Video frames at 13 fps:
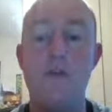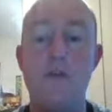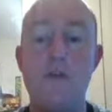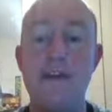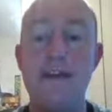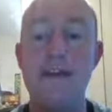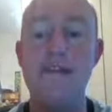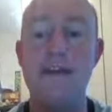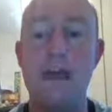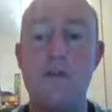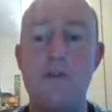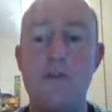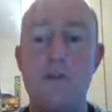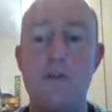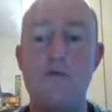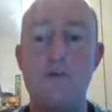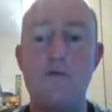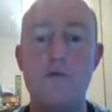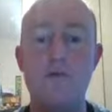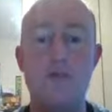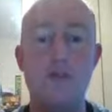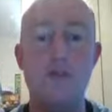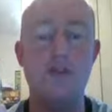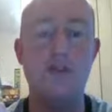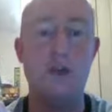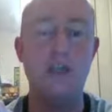From reading tarot, runes and
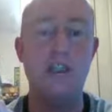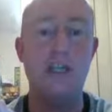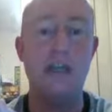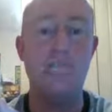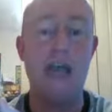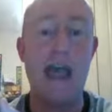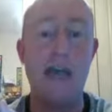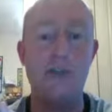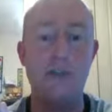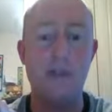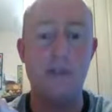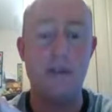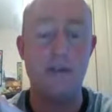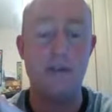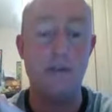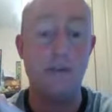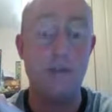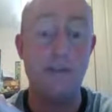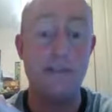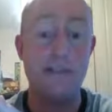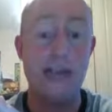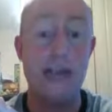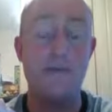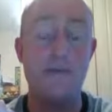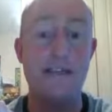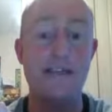astrology, palmistry, to more
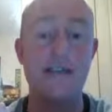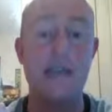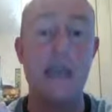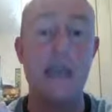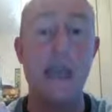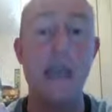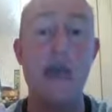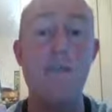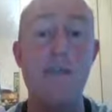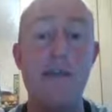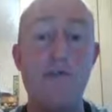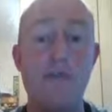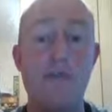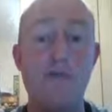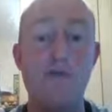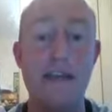bizarre things like belly button